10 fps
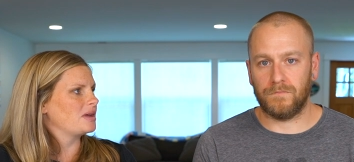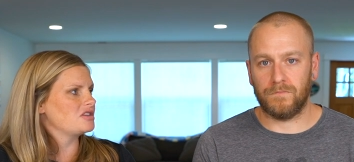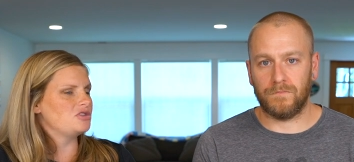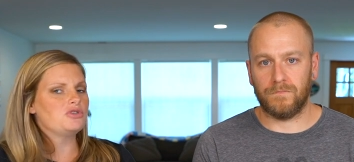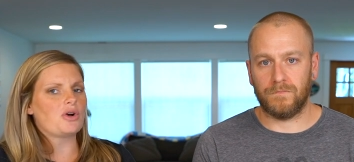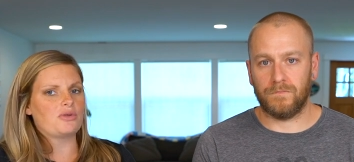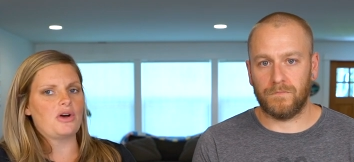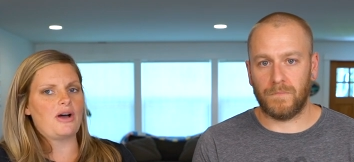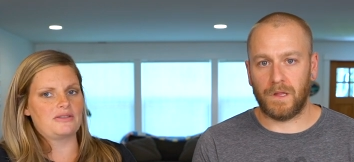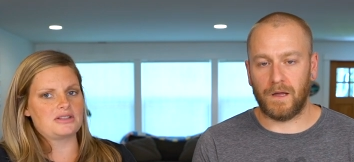Speaker 1: because you
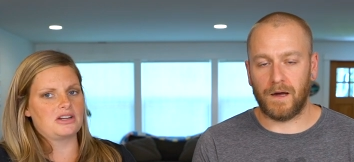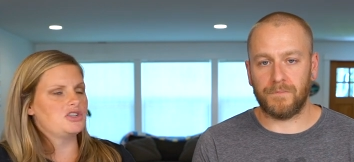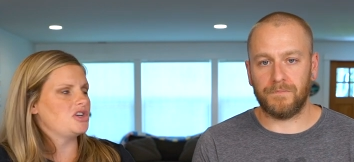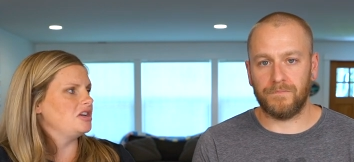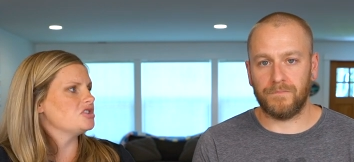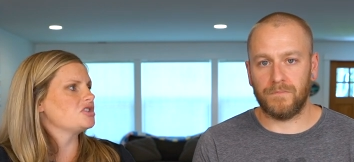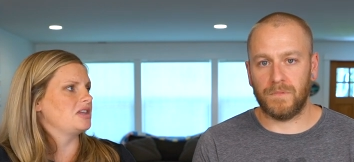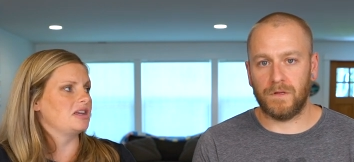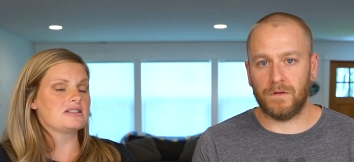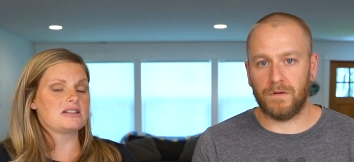don't know how it's yeah. going to change
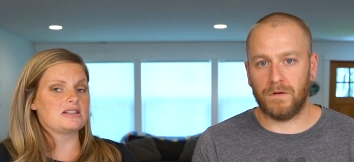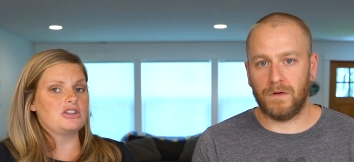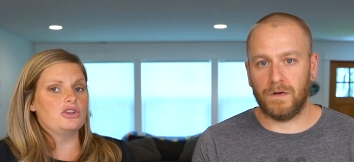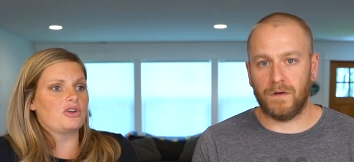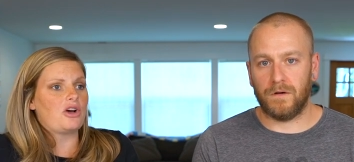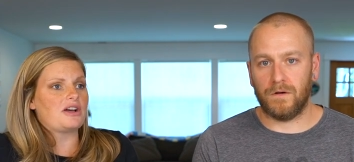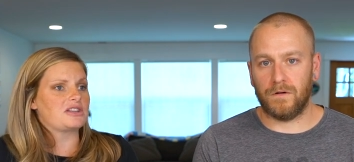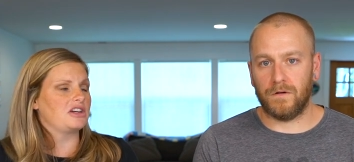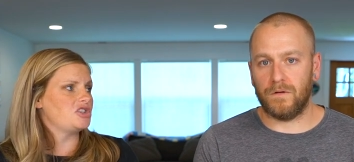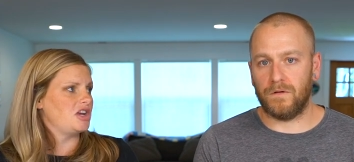things. It, you don't know
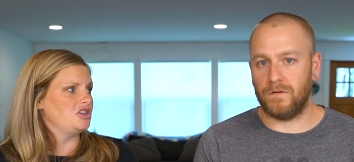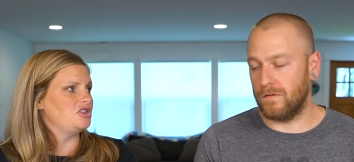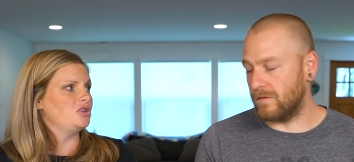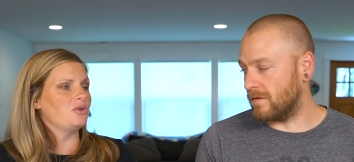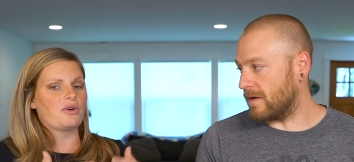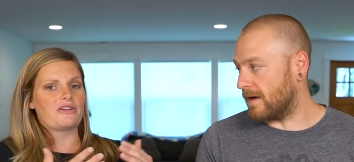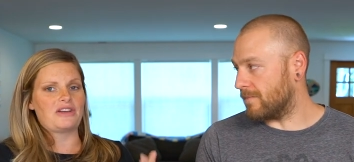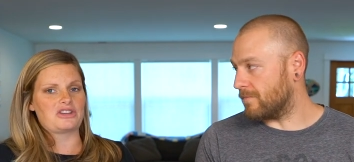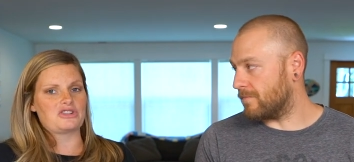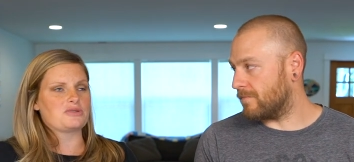how it's going to change you or
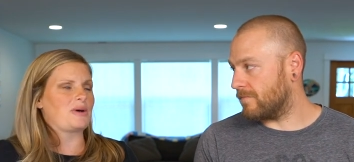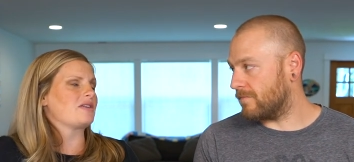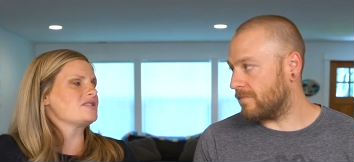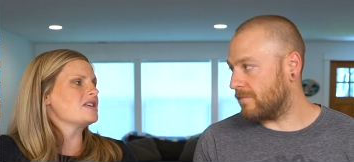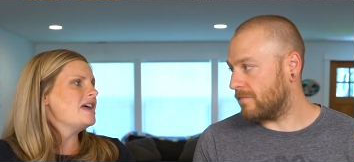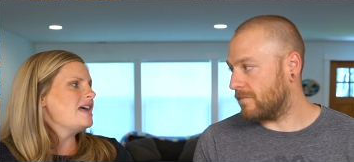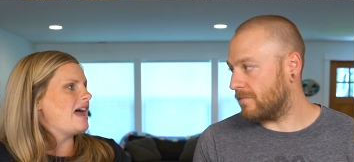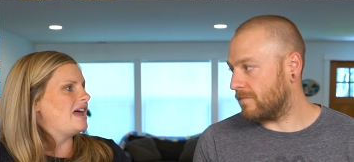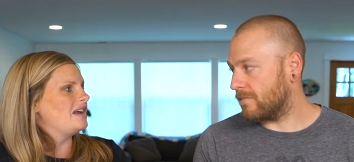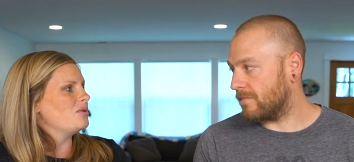yeah. affect your spouse.
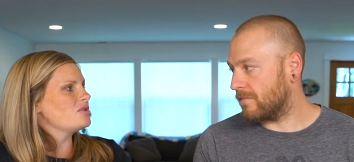And it